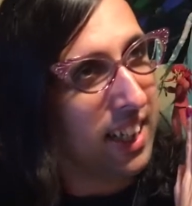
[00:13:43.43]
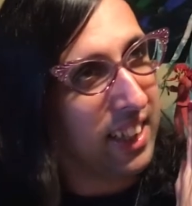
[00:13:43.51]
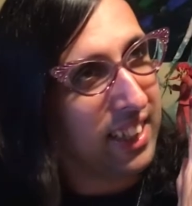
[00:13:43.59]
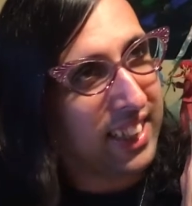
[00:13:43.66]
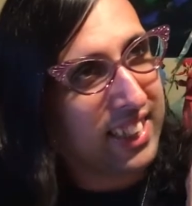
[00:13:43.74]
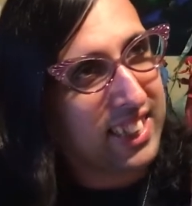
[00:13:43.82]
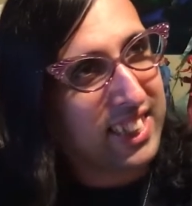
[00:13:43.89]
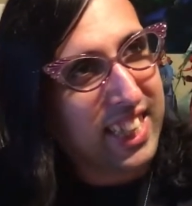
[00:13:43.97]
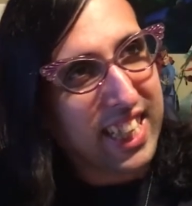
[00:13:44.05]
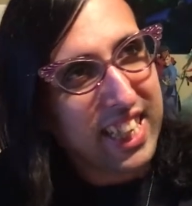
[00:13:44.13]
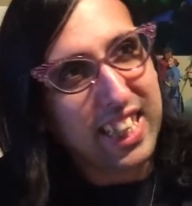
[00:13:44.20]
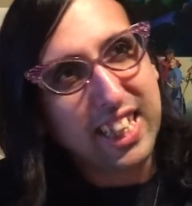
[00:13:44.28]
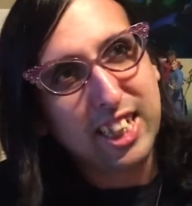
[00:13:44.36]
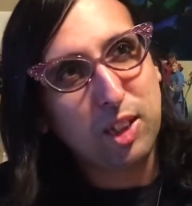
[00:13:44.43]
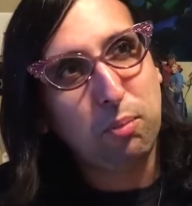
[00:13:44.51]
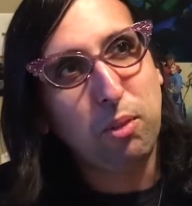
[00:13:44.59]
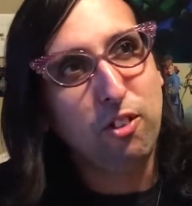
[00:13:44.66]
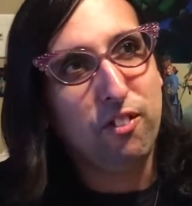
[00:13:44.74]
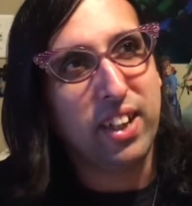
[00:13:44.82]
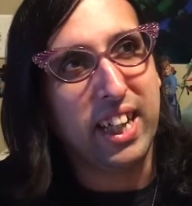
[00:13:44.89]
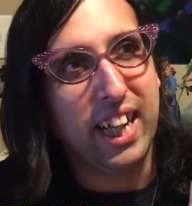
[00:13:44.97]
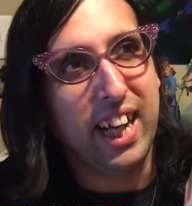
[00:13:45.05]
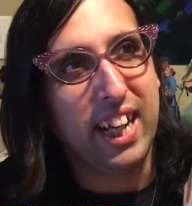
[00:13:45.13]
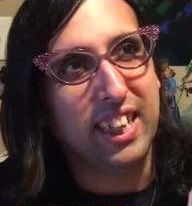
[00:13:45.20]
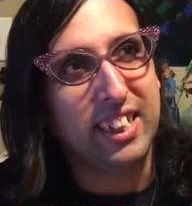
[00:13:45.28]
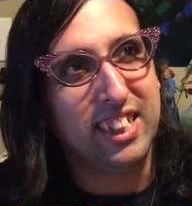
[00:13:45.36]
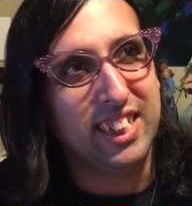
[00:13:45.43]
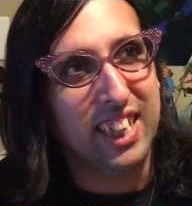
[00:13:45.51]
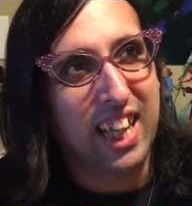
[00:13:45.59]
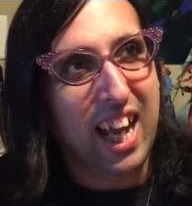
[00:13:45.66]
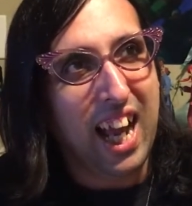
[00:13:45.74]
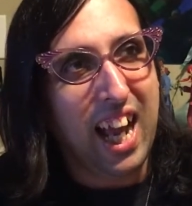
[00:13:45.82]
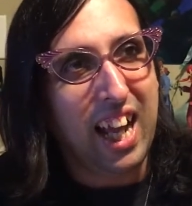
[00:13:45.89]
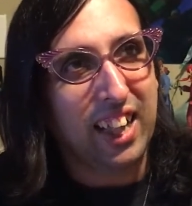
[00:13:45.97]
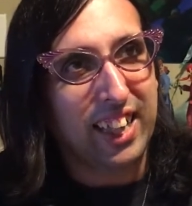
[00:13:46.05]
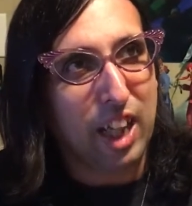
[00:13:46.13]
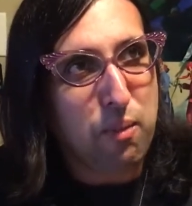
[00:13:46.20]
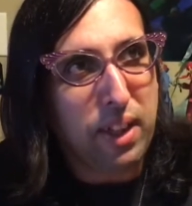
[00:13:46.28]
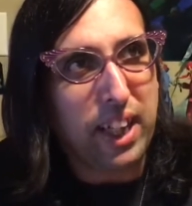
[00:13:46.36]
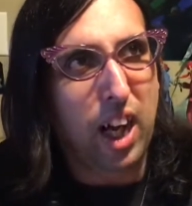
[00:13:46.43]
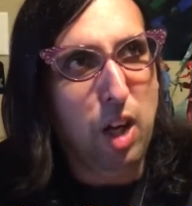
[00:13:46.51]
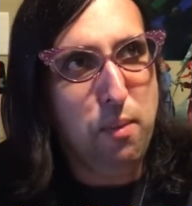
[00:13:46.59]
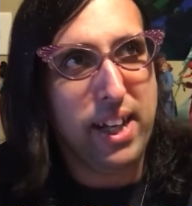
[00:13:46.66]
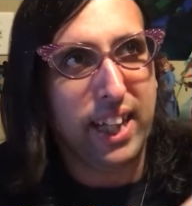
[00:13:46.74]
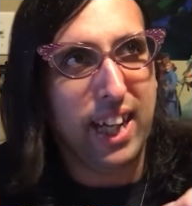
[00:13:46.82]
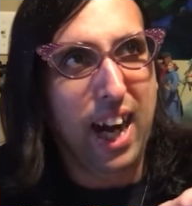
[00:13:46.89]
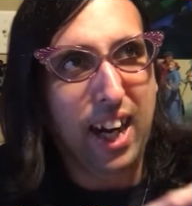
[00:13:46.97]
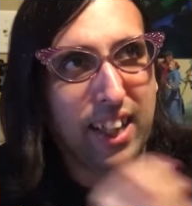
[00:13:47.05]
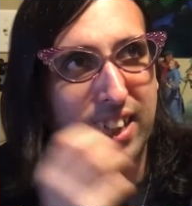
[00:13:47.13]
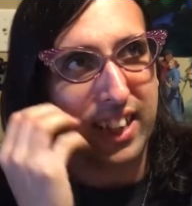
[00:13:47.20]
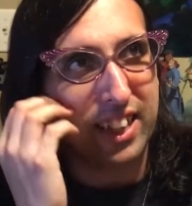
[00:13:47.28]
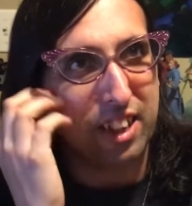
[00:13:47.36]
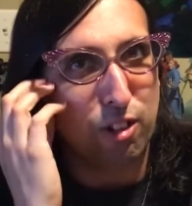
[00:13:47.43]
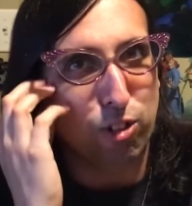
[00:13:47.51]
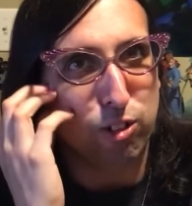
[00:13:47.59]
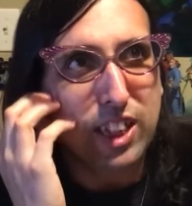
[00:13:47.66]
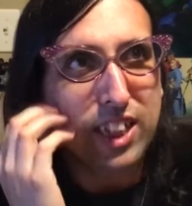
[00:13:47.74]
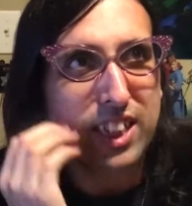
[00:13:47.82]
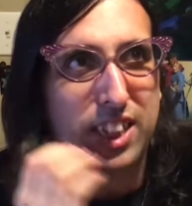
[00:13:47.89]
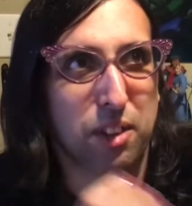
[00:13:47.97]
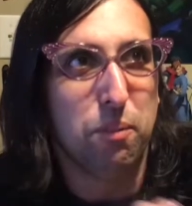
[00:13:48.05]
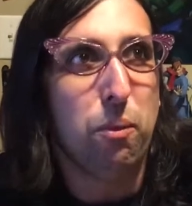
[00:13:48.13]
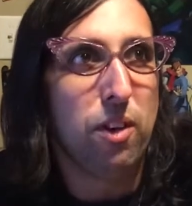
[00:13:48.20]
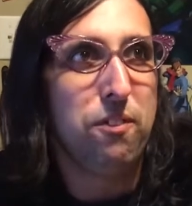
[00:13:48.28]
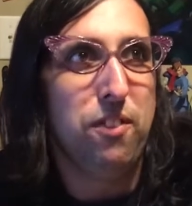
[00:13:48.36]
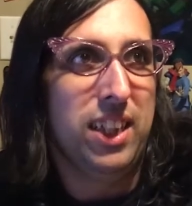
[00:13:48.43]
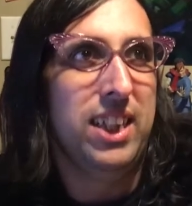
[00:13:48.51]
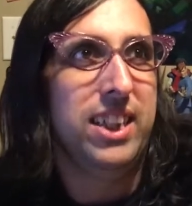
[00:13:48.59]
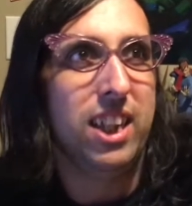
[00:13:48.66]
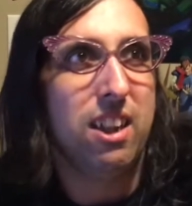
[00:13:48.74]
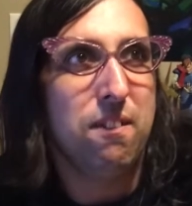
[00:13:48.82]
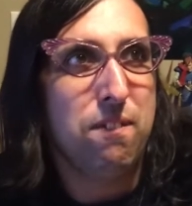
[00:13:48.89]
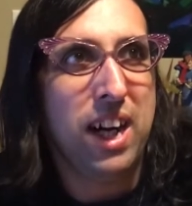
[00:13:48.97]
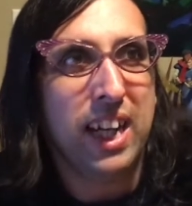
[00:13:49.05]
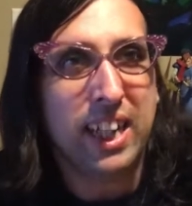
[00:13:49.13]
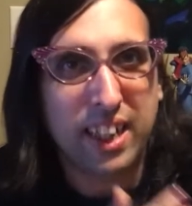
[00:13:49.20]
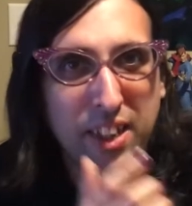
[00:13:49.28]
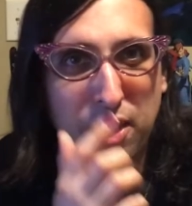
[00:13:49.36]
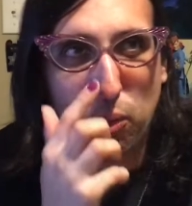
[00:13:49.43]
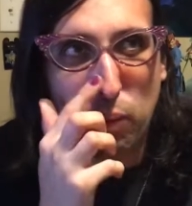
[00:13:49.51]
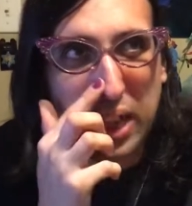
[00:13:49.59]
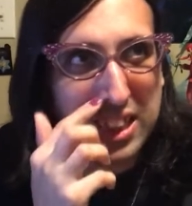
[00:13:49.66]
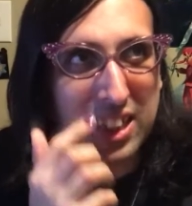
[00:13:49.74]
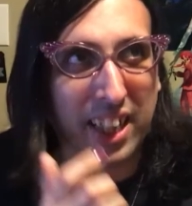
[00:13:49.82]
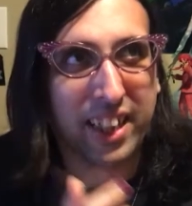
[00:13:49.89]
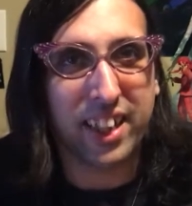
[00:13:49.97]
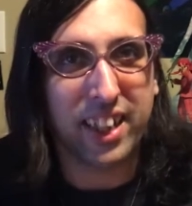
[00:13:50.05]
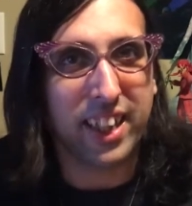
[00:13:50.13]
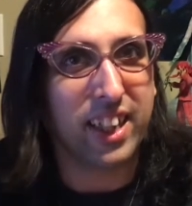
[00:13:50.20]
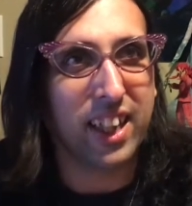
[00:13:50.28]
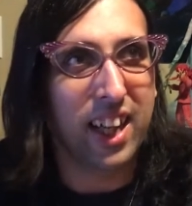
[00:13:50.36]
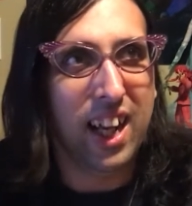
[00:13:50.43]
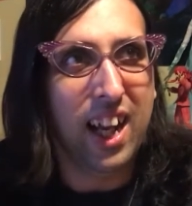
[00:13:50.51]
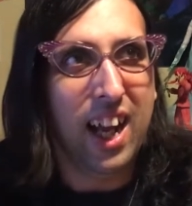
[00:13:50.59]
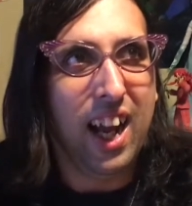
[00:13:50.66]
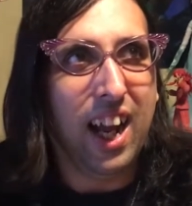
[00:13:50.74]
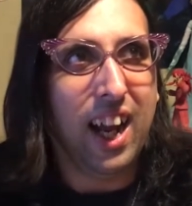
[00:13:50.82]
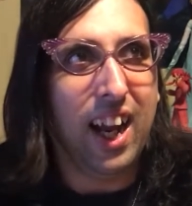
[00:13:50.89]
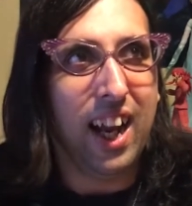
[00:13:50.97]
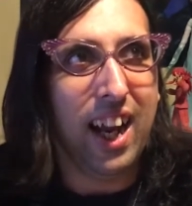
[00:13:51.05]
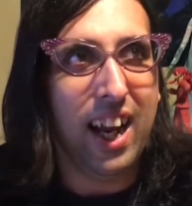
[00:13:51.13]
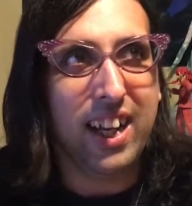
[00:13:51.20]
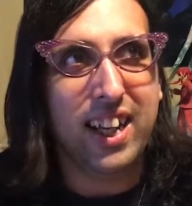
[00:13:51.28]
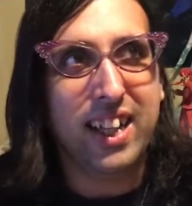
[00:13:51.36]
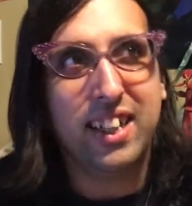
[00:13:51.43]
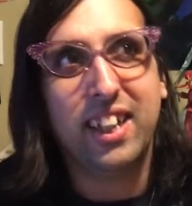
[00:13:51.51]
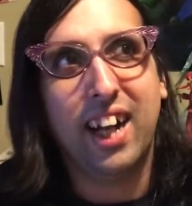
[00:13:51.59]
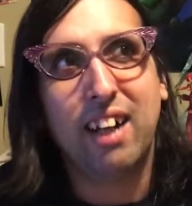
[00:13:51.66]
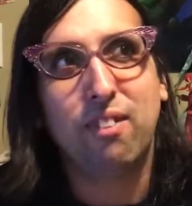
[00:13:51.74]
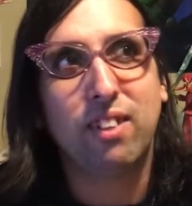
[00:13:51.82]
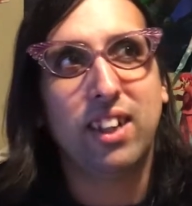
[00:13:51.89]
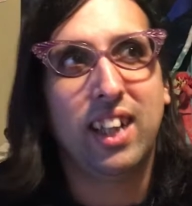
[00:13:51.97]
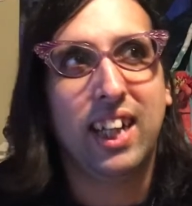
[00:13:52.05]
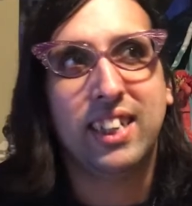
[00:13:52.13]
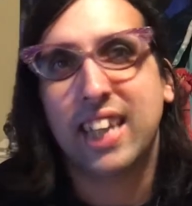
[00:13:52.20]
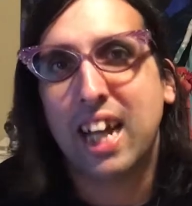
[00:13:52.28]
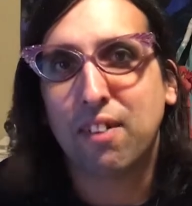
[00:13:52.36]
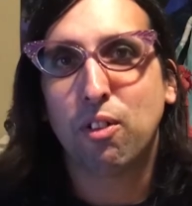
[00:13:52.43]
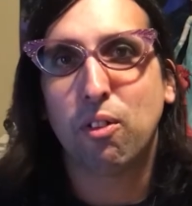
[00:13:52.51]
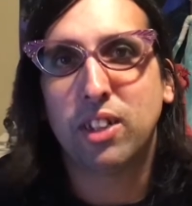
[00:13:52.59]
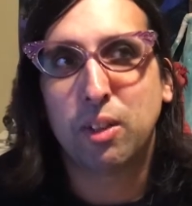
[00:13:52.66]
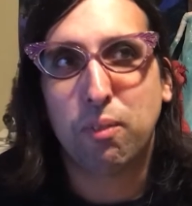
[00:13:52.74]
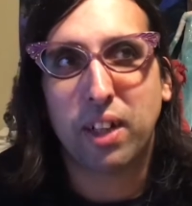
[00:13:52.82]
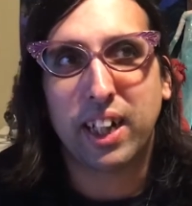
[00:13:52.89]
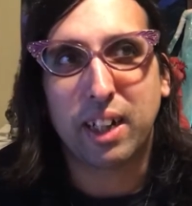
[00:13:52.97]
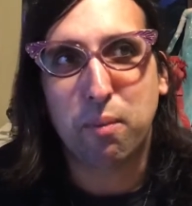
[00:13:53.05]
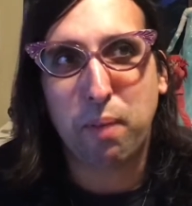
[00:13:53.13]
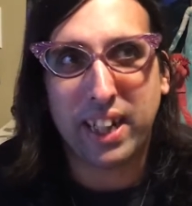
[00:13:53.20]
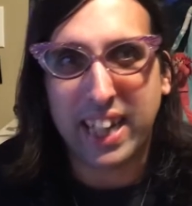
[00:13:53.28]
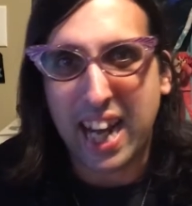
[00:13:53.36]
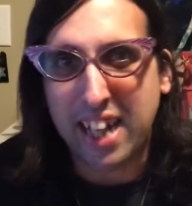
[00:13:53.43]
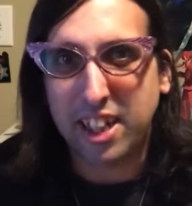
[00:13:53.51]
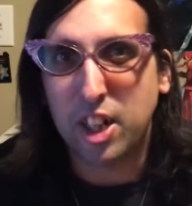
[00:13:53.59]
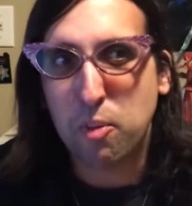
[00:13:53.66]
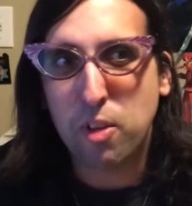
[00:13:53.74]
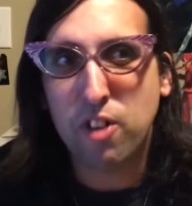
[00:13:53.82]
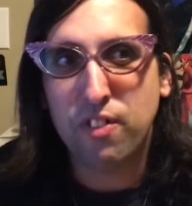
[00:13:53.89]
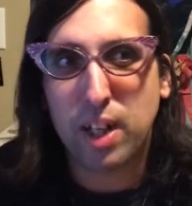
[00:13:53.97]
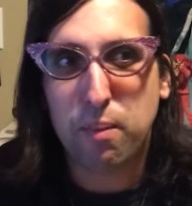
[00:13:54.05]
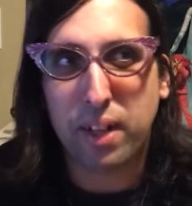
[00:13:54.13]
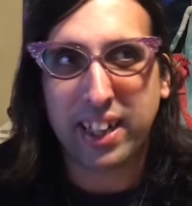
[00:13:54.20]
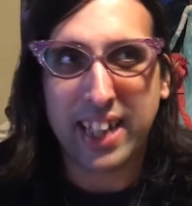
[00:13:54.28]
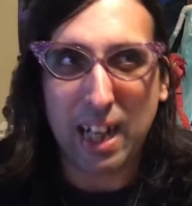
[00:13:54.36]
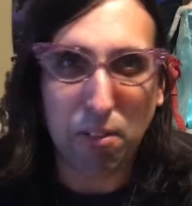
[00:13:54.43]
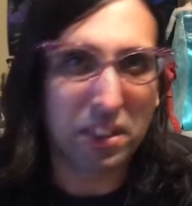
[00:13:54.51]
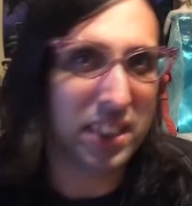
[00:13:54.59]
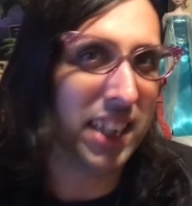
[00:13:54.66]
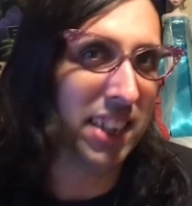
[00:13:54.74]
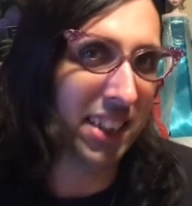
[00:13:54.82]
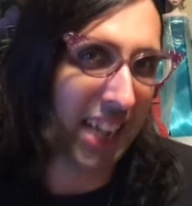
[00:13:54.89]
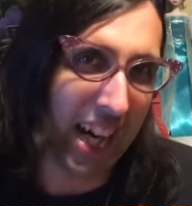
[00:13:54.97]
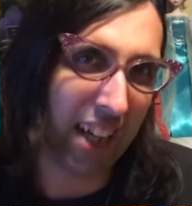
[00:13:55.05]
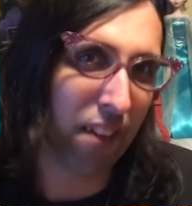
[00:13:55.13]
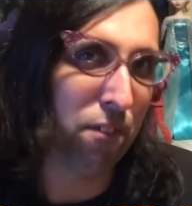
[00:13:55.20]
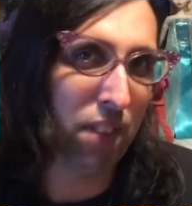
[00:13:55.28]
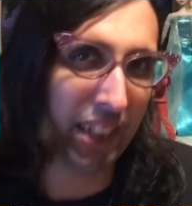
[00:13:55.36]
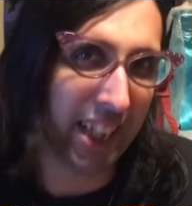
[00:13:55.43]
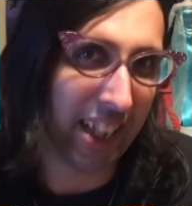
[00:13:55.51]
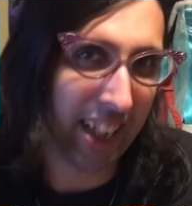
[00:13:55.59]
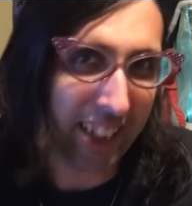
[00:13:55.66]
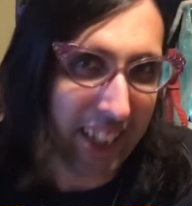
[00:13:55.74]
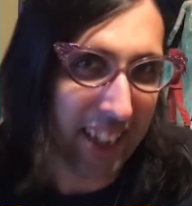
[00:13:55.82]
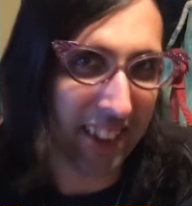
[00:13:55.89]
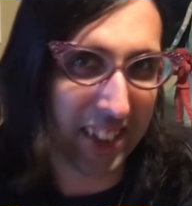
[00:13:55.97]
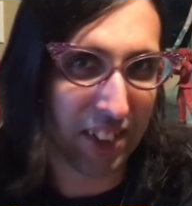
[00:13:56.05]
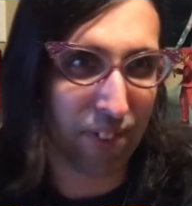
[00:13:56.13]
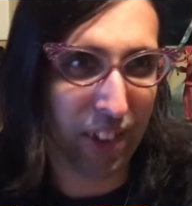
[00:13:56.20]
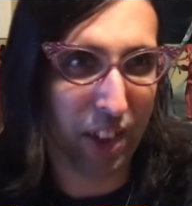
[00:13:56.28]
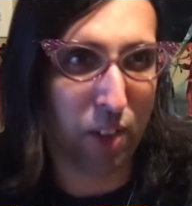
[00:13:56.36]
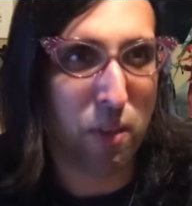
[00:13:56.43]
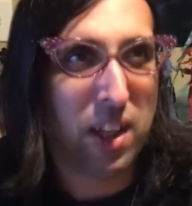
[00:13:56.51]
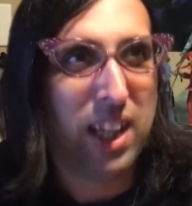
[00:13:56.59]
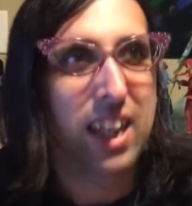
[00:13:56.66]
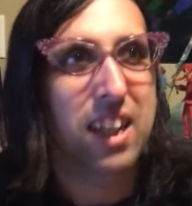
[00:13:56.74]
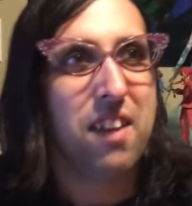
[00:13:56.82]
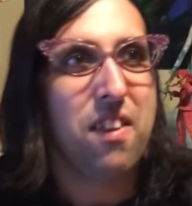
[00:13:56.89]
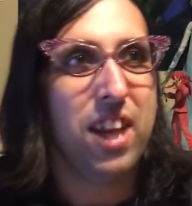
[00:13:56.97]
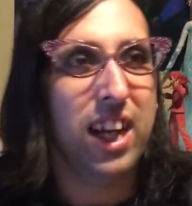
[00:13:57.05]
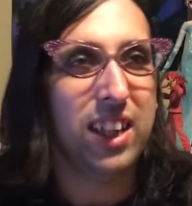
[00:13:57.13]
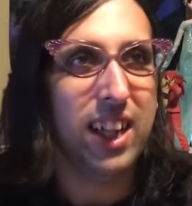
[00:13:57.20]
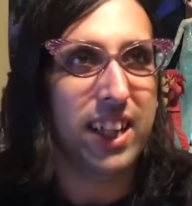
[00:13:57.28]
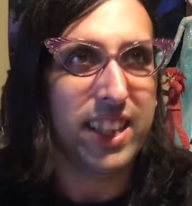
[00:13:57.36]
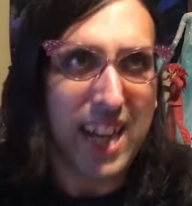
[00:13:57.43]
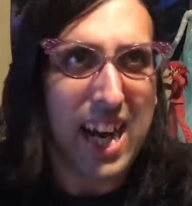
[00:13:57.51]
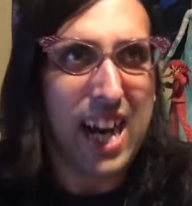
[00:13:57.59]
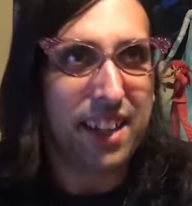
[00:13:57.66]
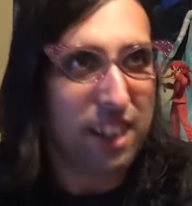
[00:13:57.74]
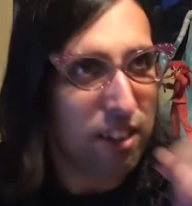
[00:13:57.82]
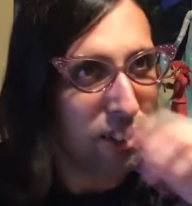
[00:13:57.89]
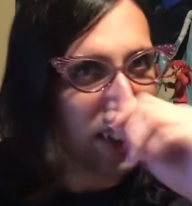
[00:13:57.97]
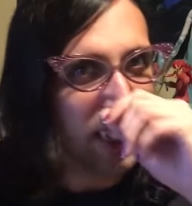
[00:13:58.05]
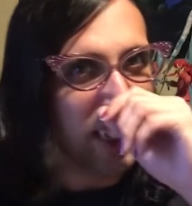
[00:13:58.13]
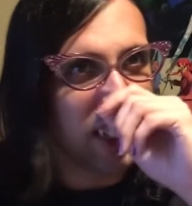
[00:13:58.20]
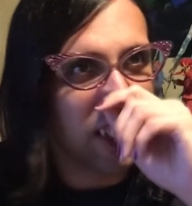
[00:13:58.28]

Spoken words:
like seeing this movie and just like I'm like, oh my god, like the Christians are more fucking terrifying than the witch, I think. And then I realized afterwards, I'm like, by the end of the movie, I'm like, that was the entire fucking idea of this film. That like, yeah, there's